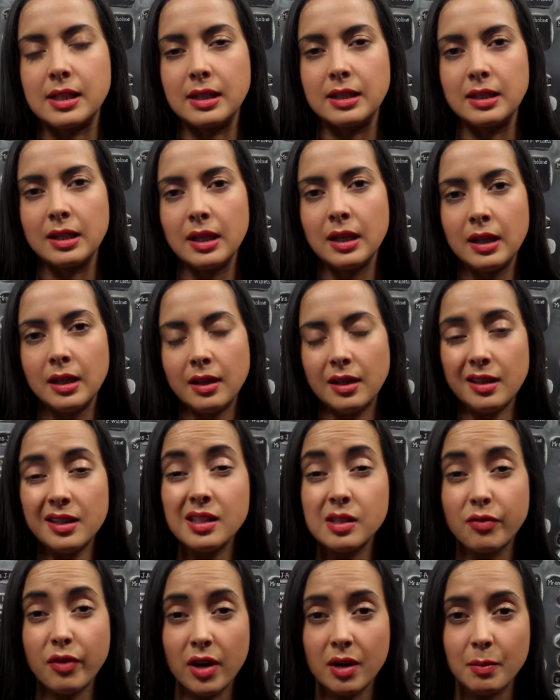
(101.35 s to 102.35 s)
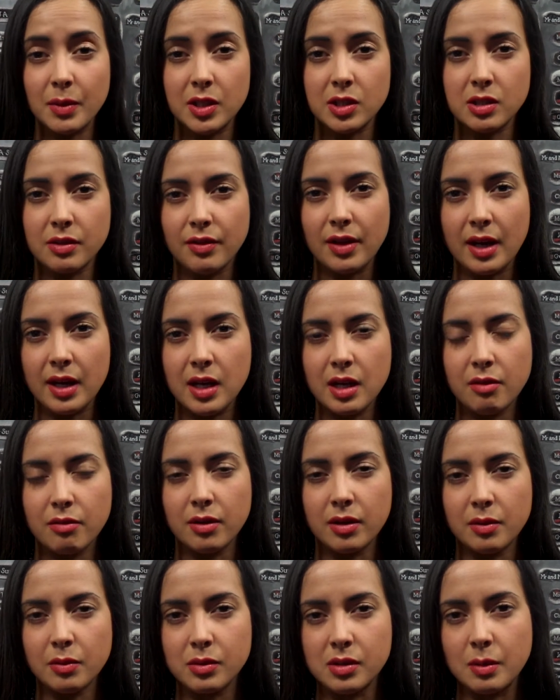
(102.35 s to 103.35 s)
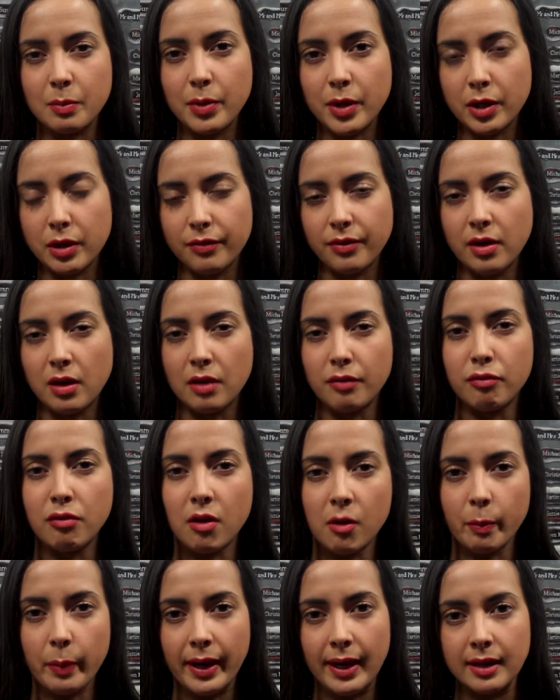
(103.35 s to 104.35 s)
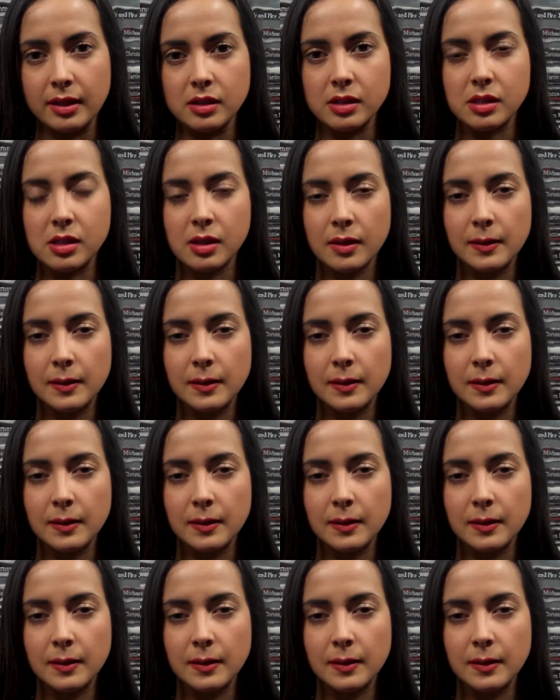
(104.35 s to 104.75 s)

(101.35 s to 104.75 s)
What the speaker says: Yeah. And it is very much of that era. It was the birth of a lot of rock bands.